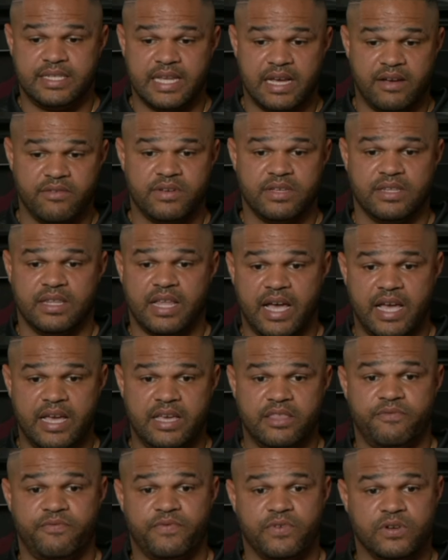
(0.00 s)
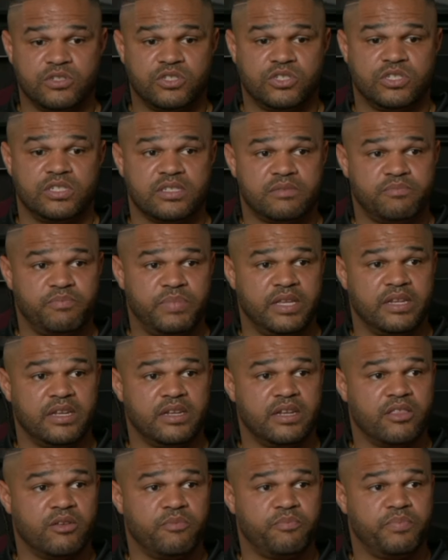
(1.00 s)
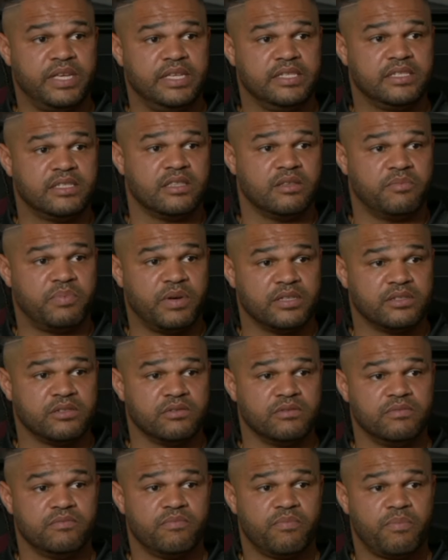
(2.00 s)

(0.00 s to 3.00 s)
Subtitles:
down Goliath versus just being another piece of the puzzle.